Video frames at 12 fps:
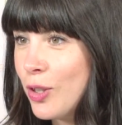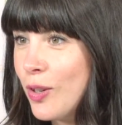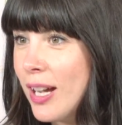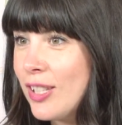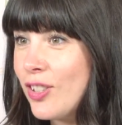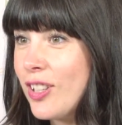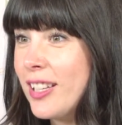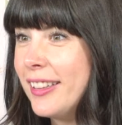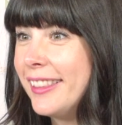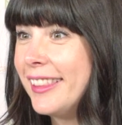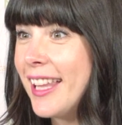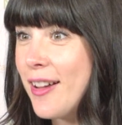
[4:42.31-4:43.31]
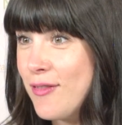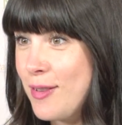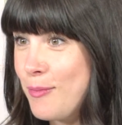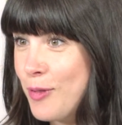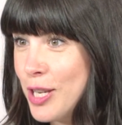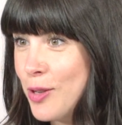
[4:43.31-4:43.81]
You guys are gonna love
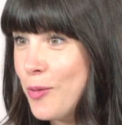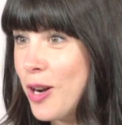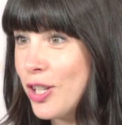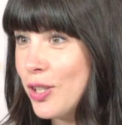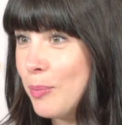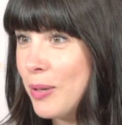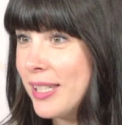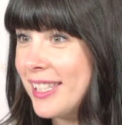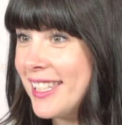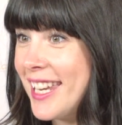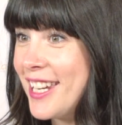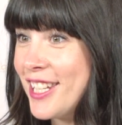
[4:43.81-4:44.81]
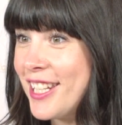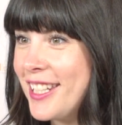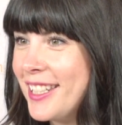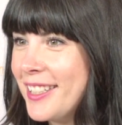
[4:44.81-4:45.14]
him when you watch the presentation.